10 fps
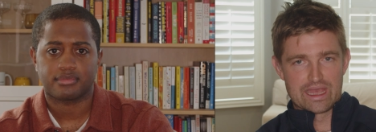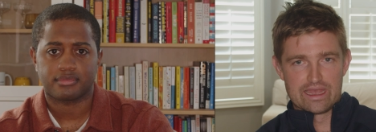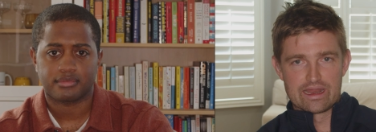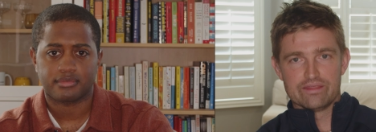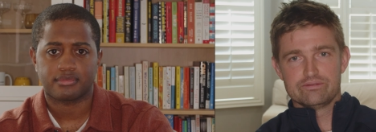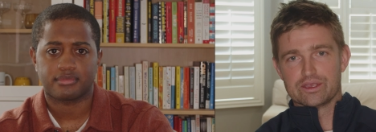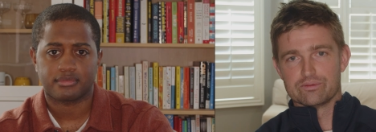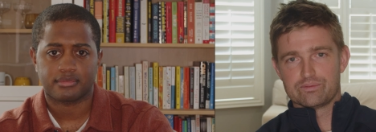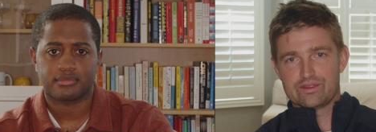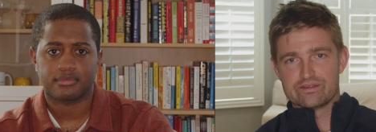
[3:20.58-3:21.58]
Speaker 1: bad out you know,
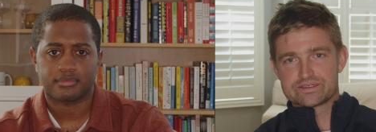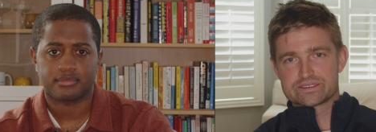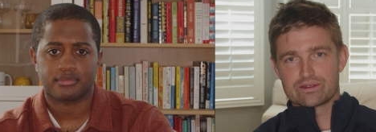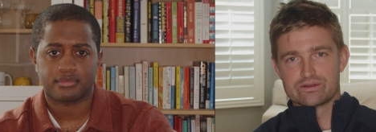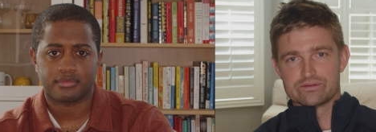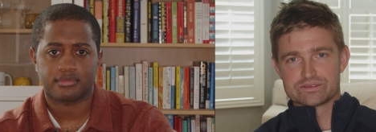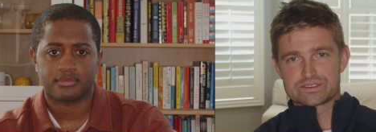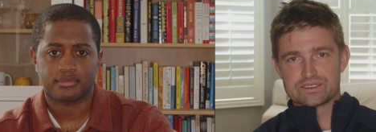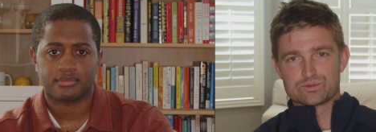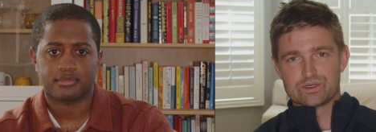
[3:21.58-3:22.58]
that's going on as,
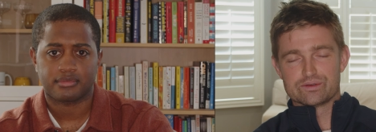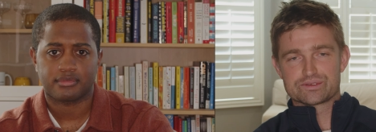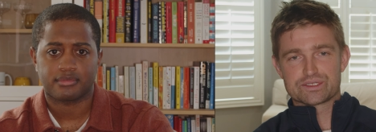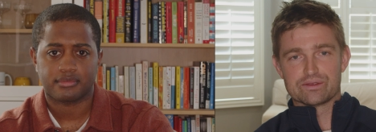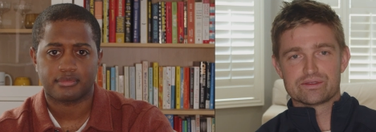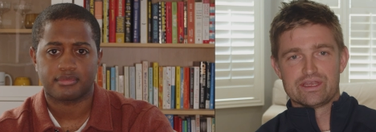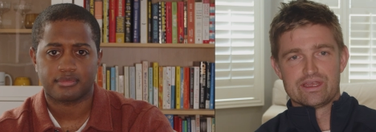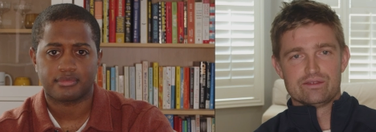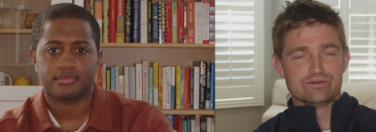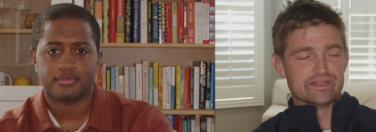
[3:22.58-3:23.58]
as well. So
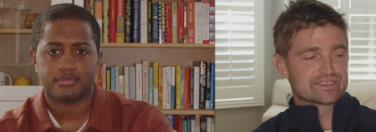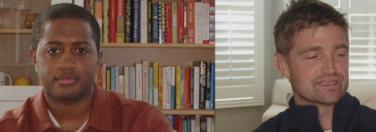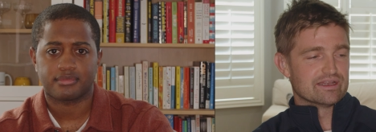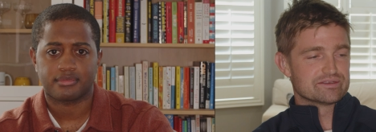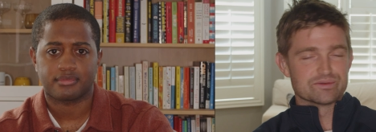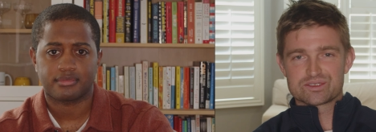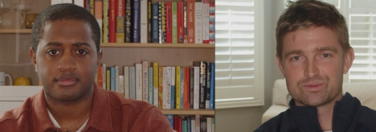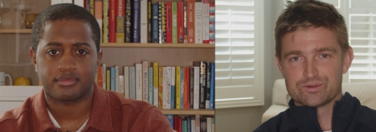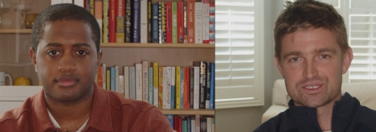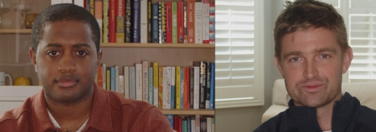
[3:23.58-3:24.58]
really excited to
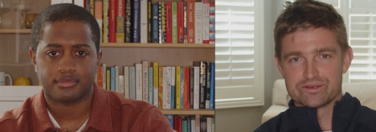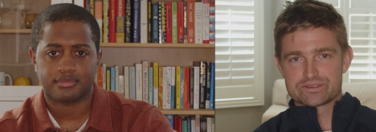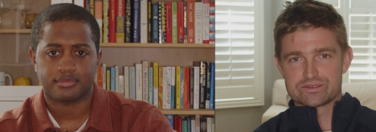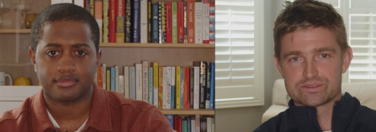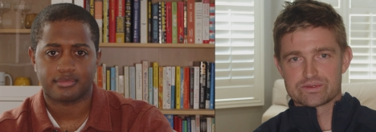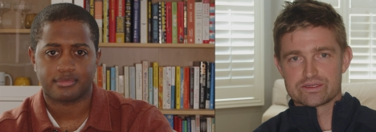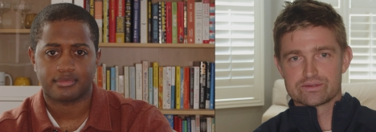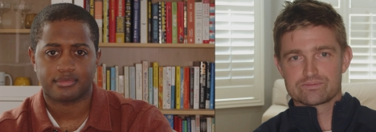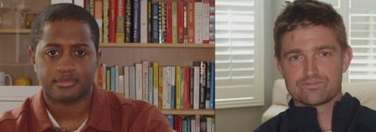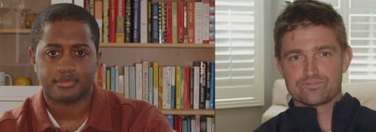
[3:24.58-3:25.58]
explore some of those threads with you.
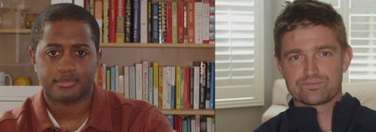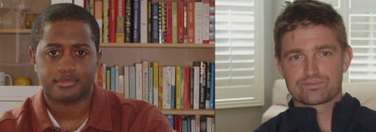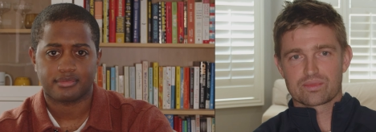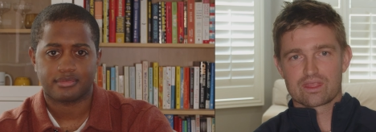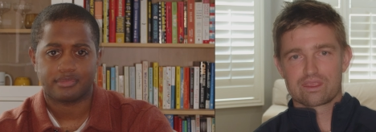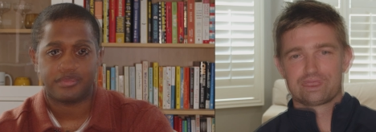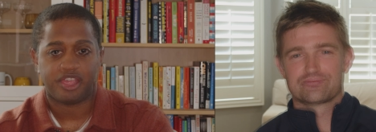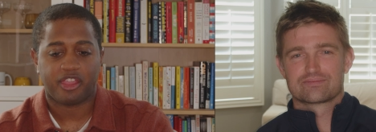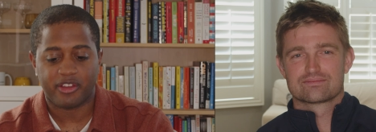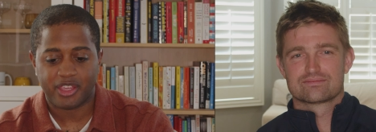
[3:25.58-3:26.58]

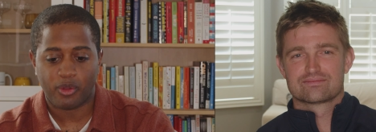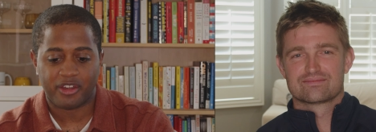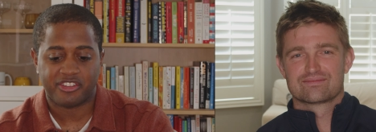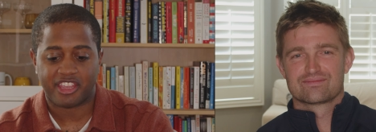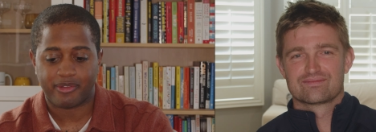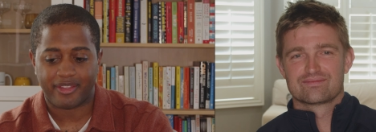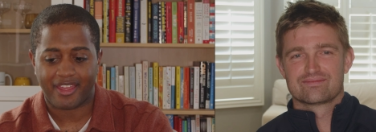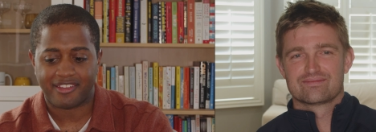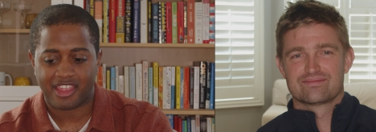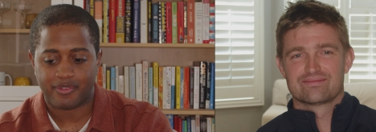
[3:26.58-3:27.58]
Speaker 2: Hearing you articulate
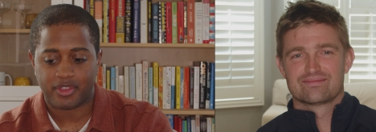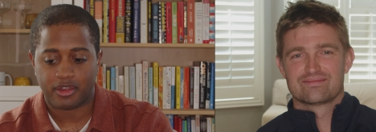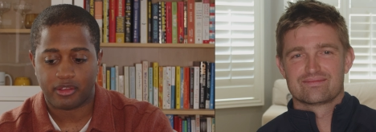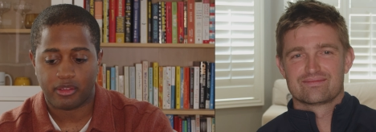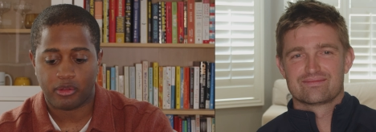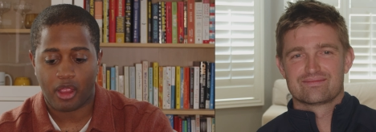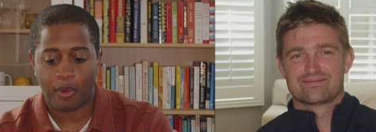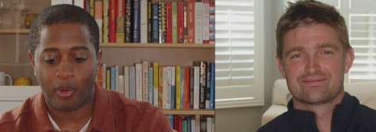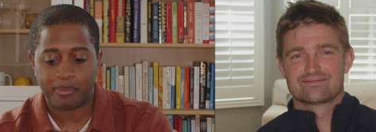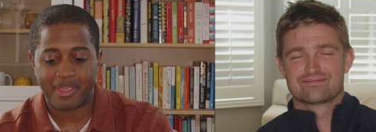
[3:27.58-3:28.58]
that, David, I
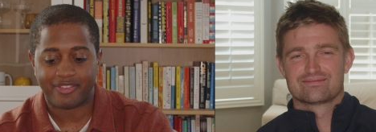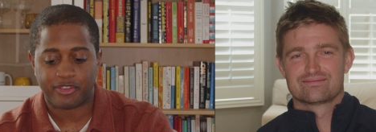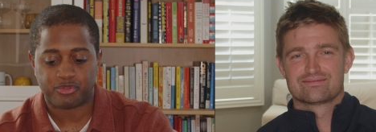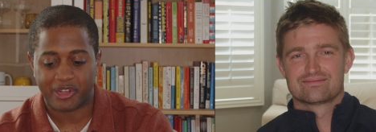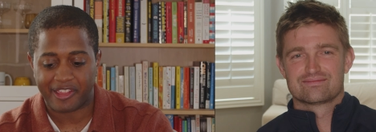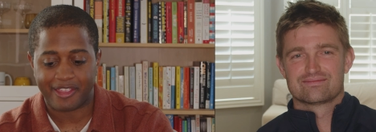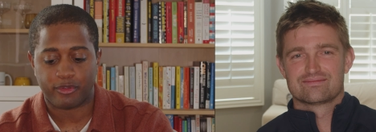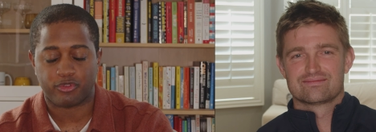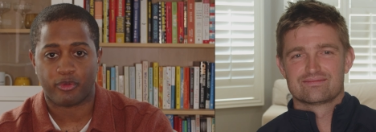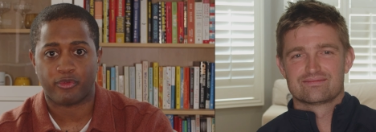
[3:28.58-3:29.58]
want to make this really
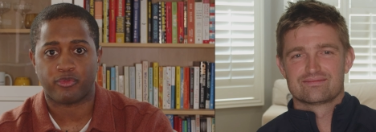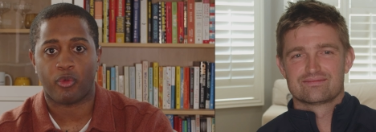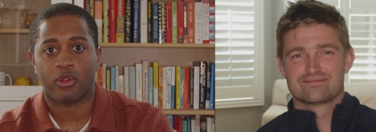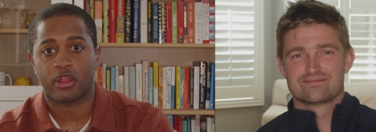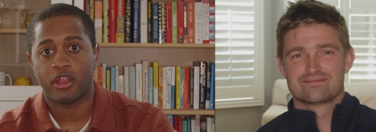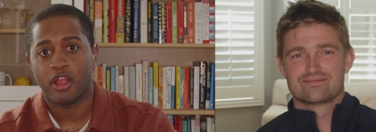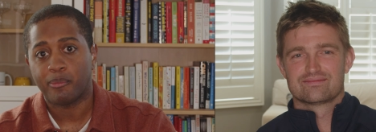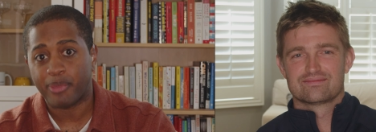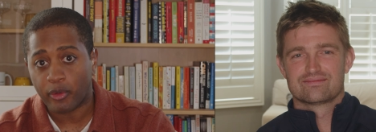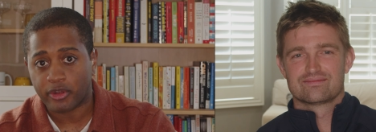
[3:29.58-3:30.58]
useful for
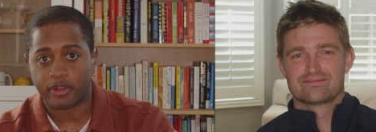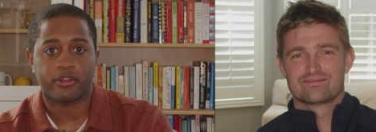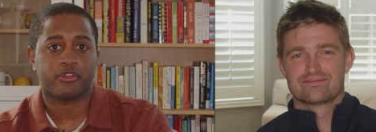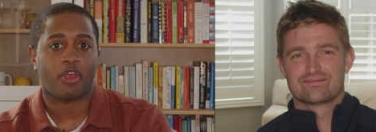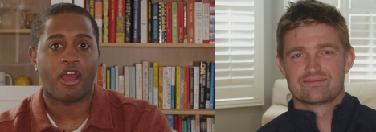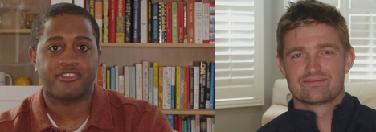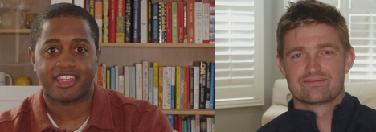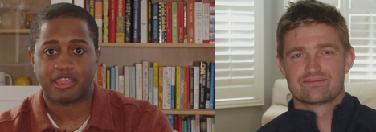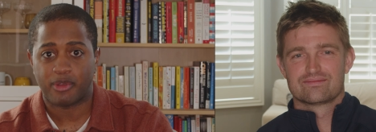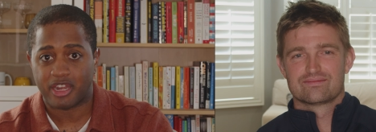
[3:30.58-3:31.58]
builders, on deck
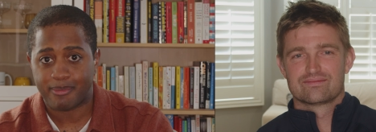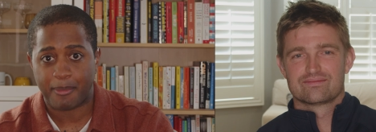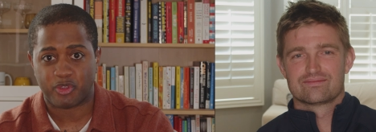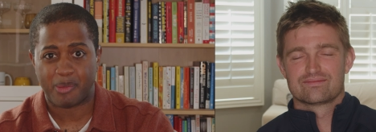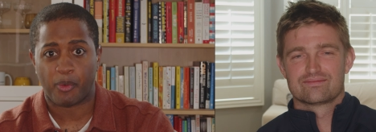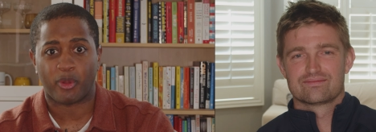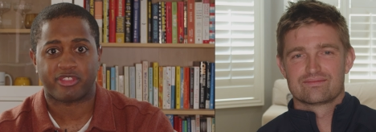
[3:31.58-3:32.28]
community members, people who